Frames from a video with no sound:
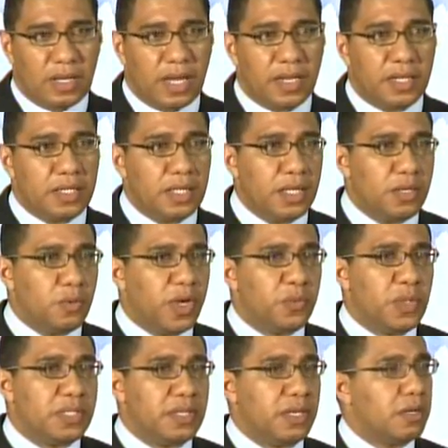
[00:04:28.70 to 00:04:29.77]
And indeed,
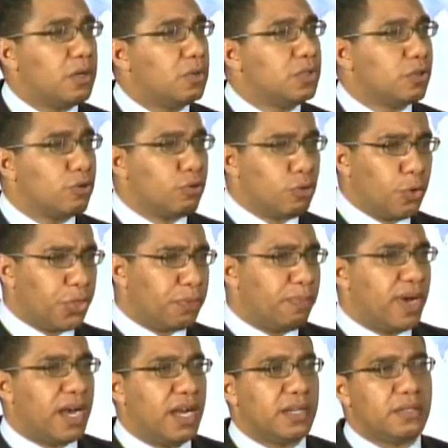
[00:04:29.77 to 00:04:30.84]
when we take out the growth
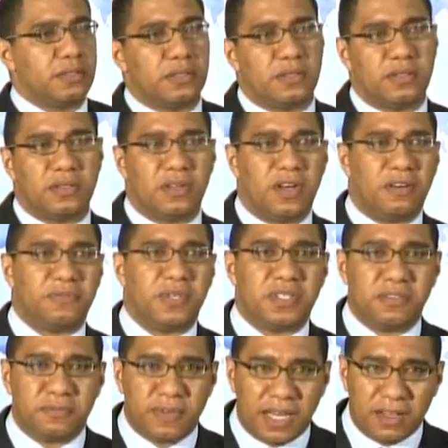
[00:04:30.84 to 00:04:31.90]
part of the
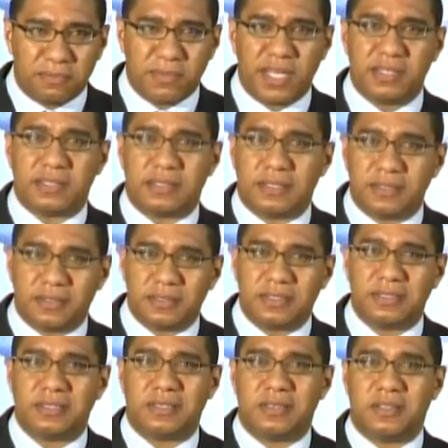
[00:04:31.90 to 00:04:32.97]
development
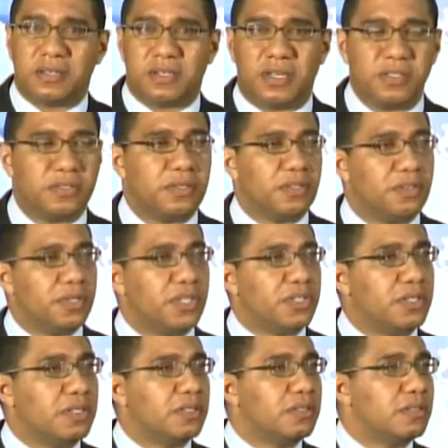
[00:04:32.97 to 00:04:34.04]

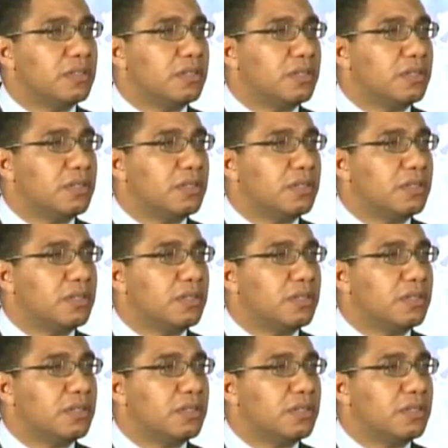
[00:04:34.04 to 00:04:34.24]
consideration,